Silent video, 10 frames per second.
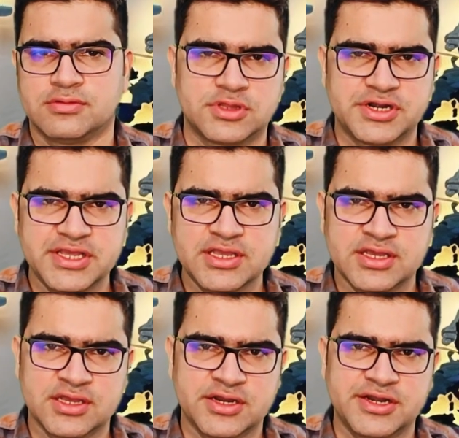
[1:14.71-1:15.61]
The
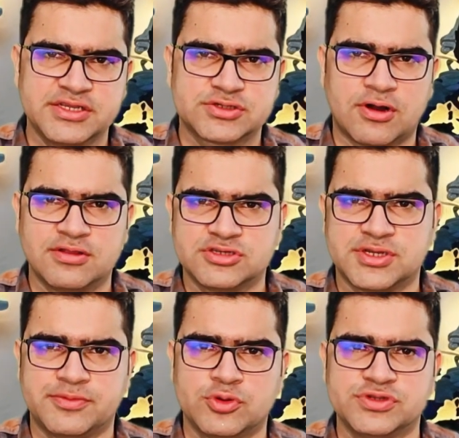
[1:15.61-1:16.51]
DAAD
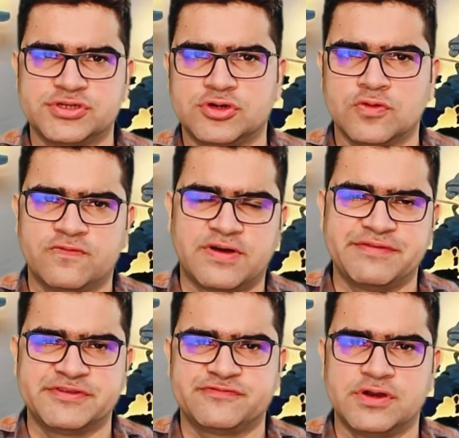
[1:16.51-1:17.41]
Scholarship
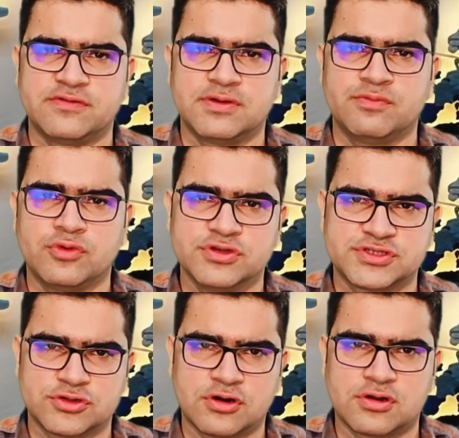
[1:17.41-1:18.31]
2025 is one of the
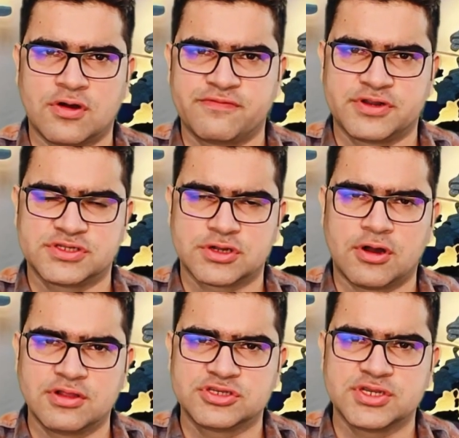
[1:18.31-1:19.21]
most sought-after
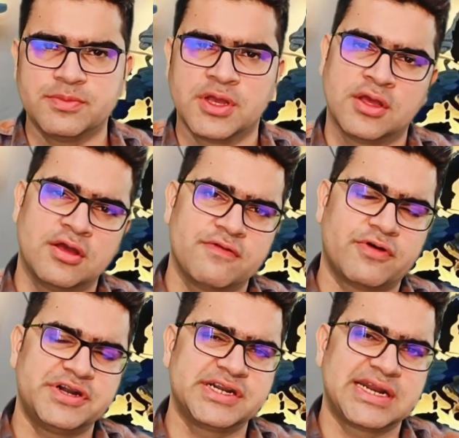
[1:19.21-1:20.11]
scholarships
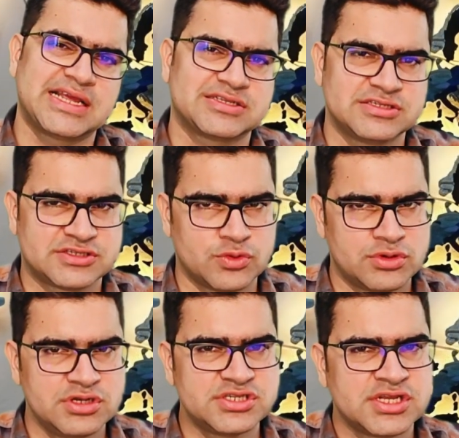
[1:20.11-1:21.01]
for international
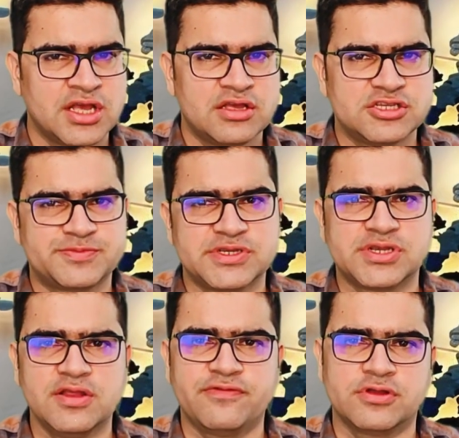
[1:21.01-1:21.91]
students,
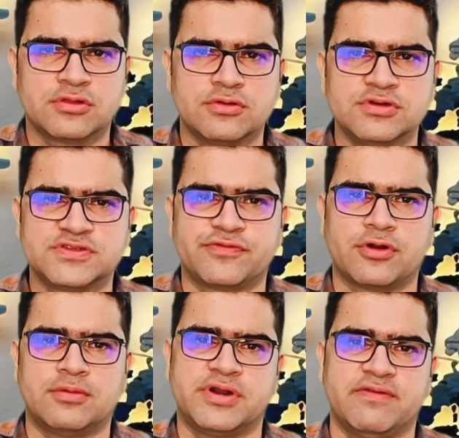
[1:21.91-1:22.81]
especially for those
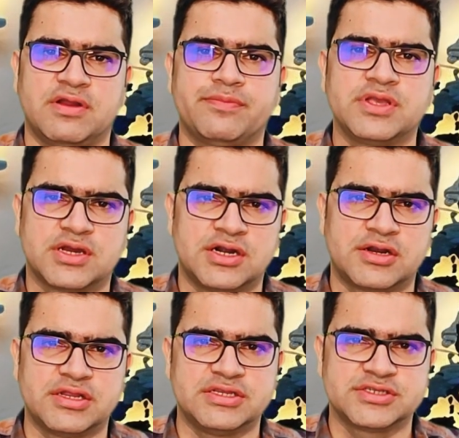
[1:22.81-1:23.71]
from developing
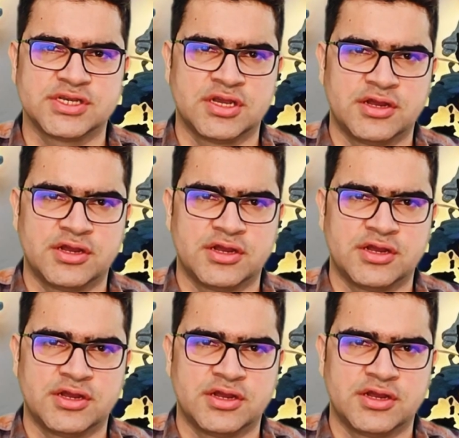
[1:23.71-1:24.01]
countries.